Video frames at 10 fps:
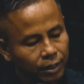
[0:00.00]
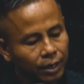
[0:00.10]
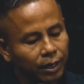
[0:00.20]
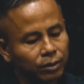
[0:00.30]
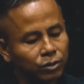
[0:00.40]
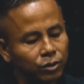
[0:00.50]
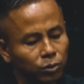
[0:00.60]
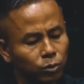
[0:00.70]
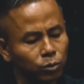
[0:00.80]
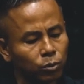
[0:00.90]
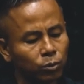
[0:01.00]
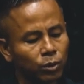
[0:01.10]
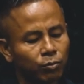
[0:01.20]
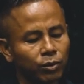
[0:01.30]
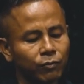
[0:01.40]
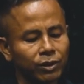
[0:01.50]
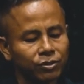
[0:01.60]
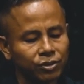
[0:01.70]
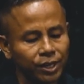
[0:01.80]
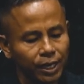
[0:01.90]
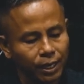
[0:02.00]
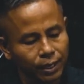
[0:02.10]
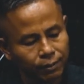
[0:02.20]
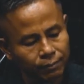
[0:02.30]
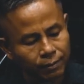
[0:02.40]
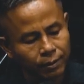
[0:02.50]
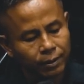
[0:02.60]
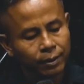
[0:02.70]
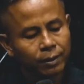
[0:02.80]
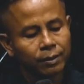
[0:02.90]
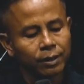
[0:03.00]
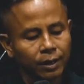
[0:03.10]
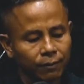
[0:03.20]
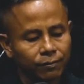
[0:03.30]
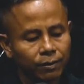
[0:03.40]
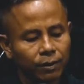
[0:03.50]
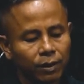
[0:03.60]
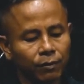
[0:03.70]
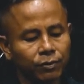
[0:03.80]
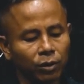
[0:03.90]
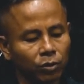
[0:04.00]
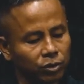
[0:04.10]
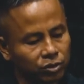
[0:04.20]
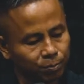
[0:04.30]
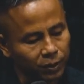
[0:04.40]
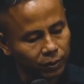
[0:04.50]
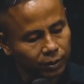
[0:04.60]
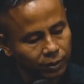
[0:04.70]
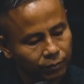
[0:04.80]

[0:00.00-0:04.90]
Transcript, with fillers: And you will receive the gift of the Holy Spirit.